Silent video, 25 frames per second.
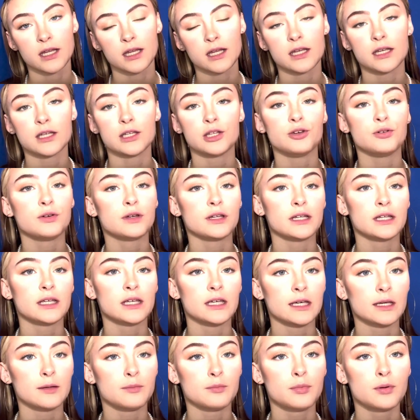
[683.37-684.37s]
and you can
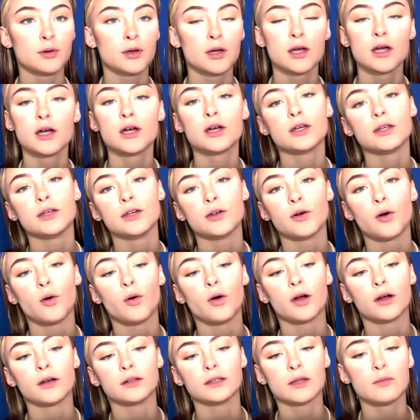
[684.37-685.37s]
keep
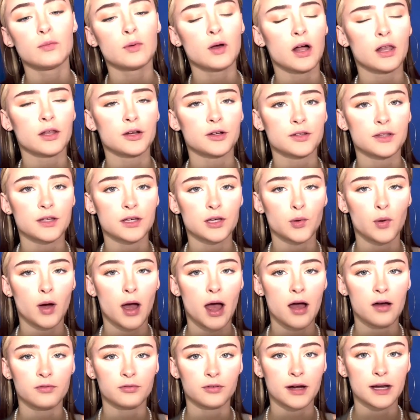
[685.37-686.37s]
your lip color that you
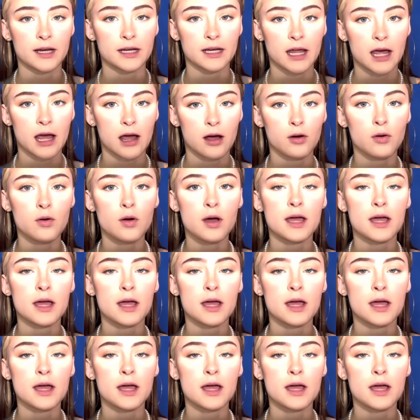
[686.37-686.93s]
have right now